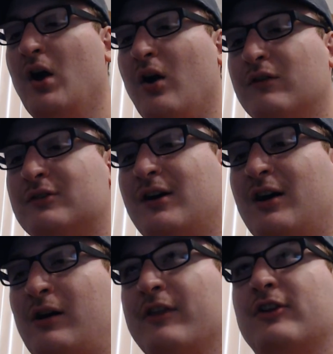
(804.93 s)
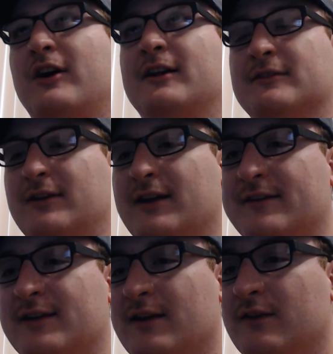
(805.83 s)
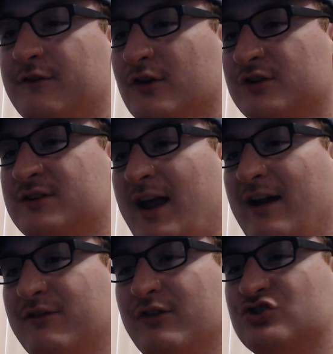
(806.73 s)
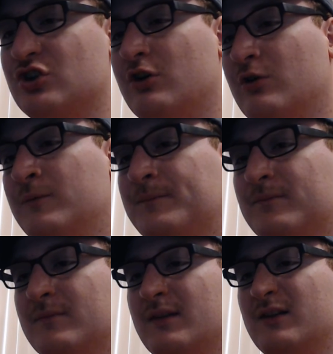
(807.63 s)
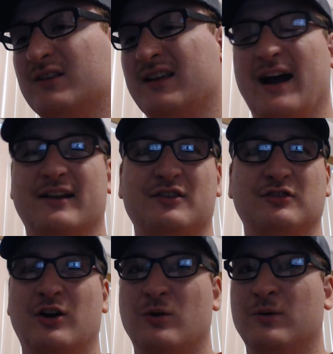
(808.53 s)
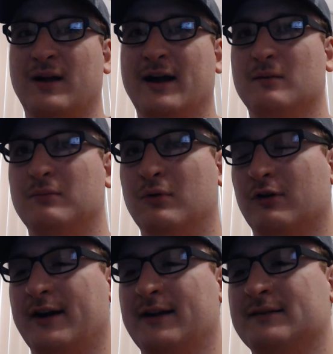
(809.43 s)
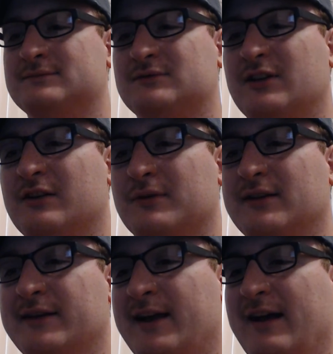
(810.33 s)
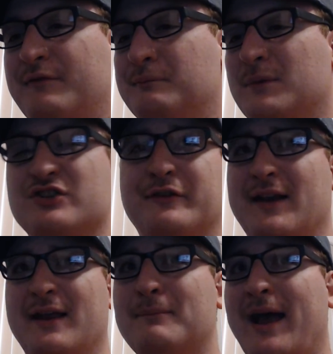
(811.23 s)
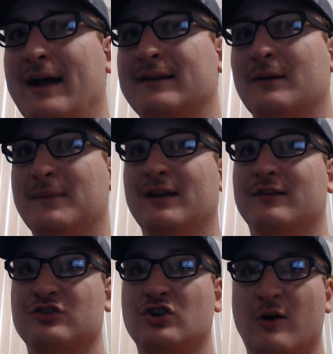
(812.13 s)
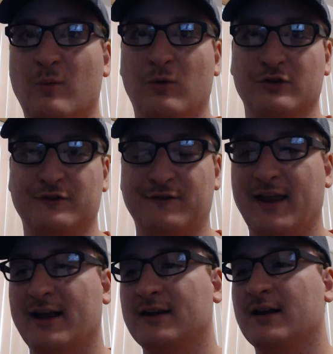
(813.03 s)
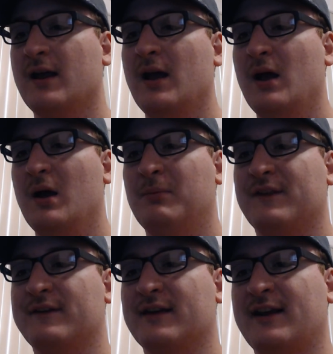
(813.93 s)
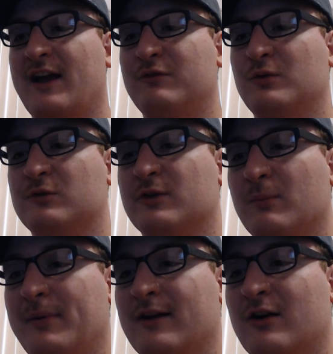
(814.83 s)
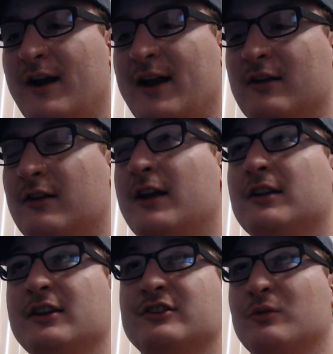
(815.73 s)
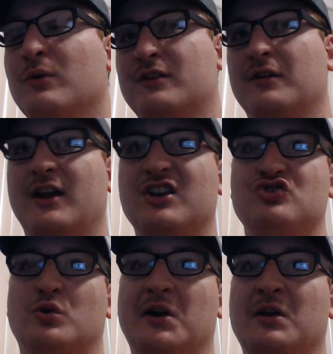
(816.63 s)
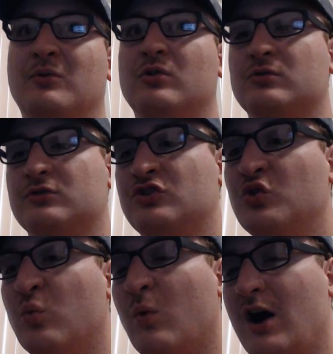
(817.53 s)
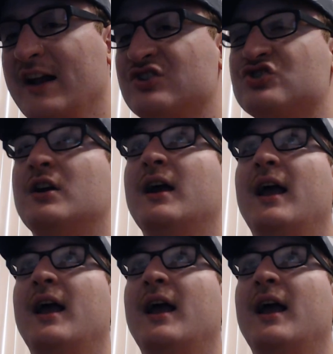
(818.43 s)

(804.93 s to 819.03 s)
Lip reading: Overall, I thought, like I said, the first half of the show kind of slow, kind of boring, didn't really have much of an impact on me as a Star Wars fan, but the second half was a little better, and at least it was enjoyable to watch.